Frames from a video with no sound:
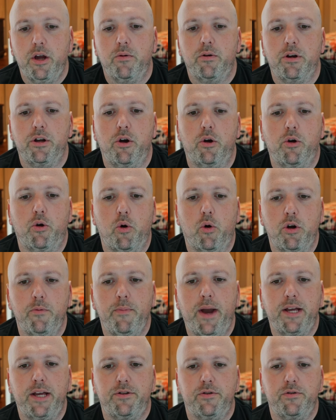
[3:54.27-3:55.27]
gonna go
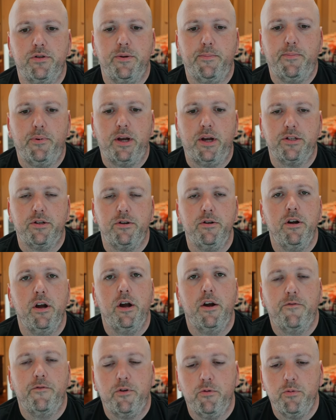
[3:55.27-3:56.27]
Quartermaster suppressor
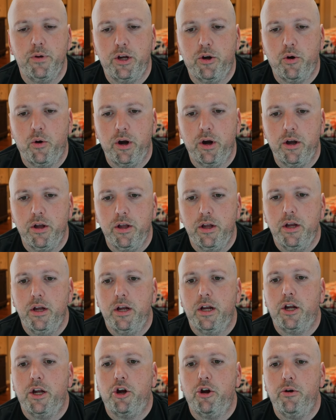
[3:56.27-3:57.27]
for recoil,
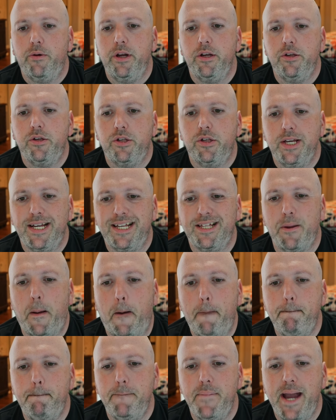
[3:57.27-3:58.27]
Curio 6
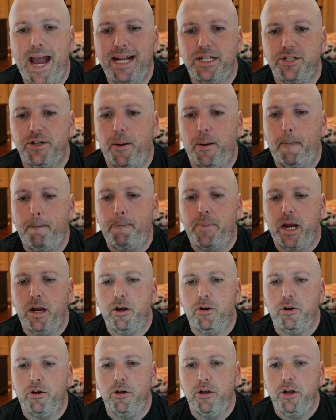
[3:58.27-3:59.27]
match barrel,